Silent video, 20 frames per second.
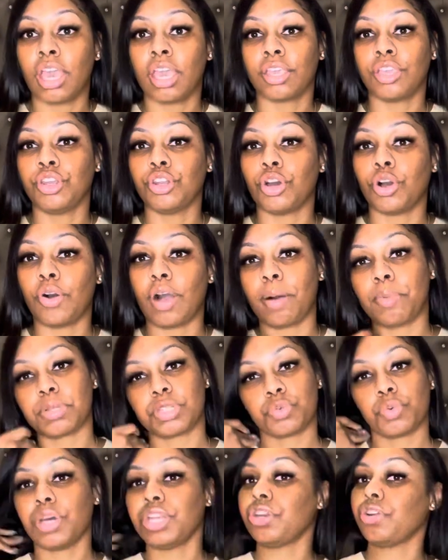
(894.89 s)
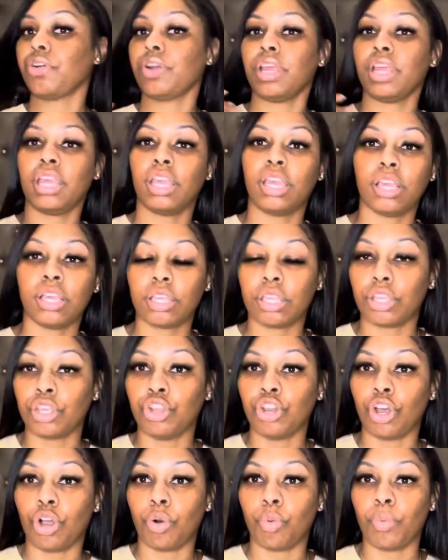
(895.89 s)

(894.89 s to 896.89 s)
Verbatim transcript: You know, I was wondering, you know,